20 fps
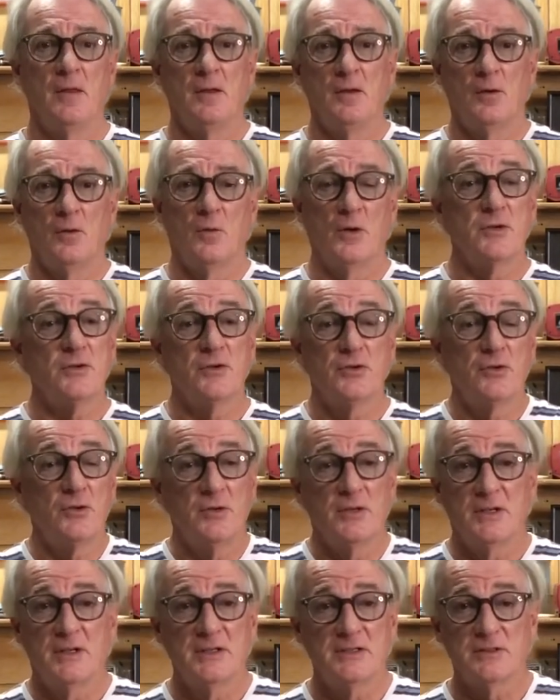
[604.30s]
what you're
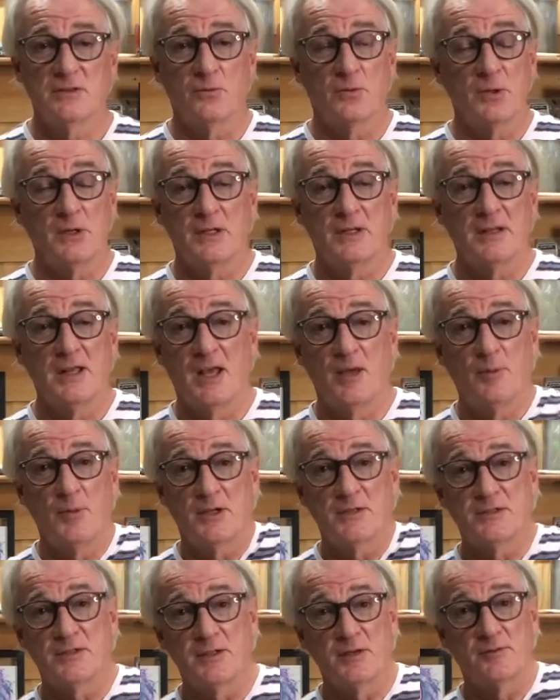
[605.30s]
doing isn't really that
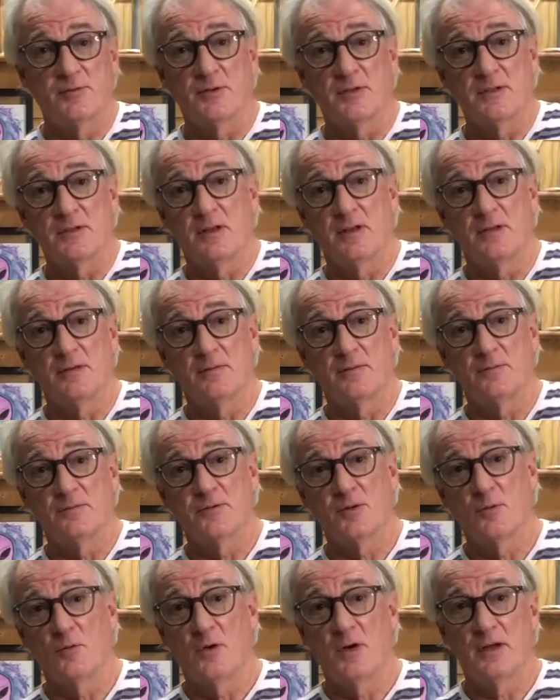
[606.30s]
much different
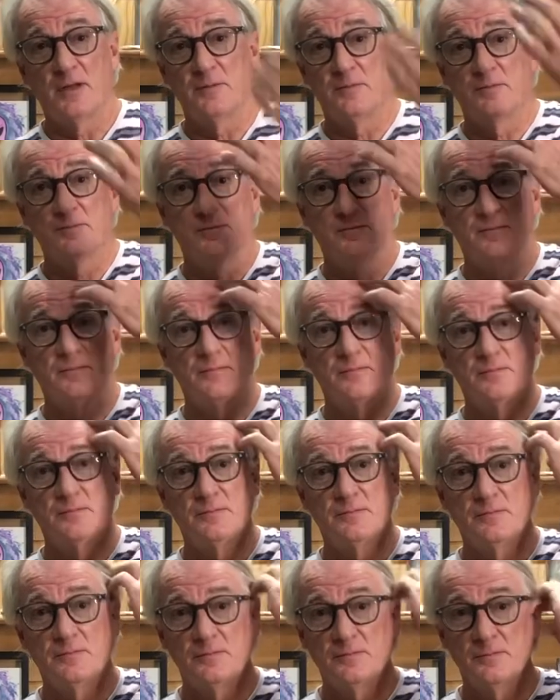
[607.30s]
from what
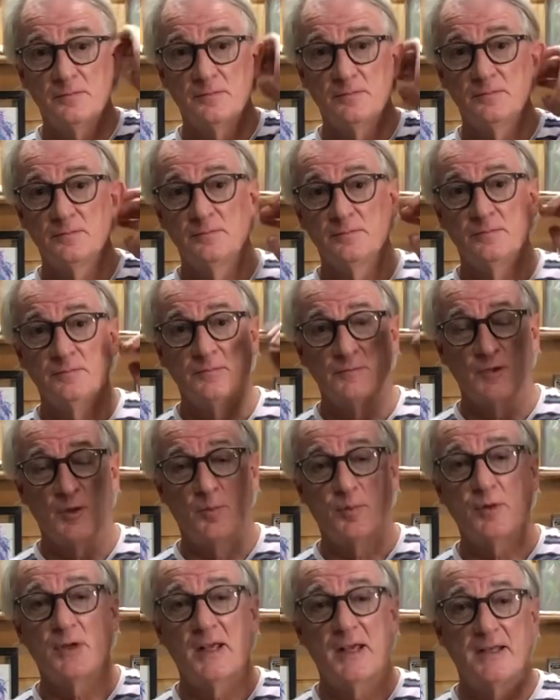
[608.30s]
the
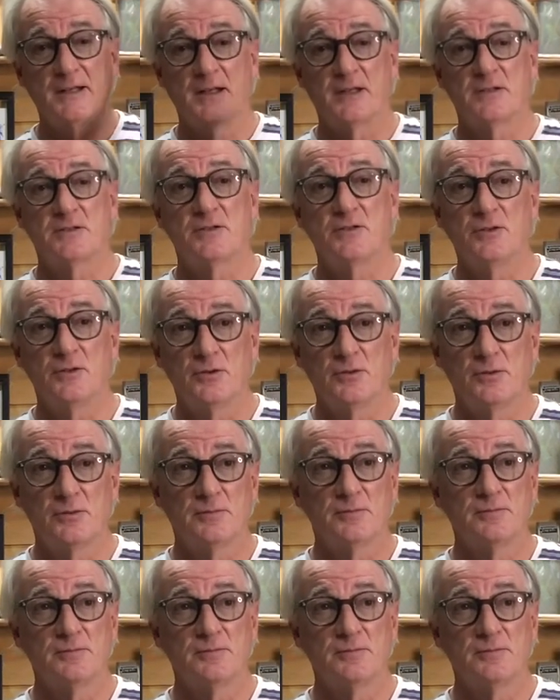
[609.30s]
planets do,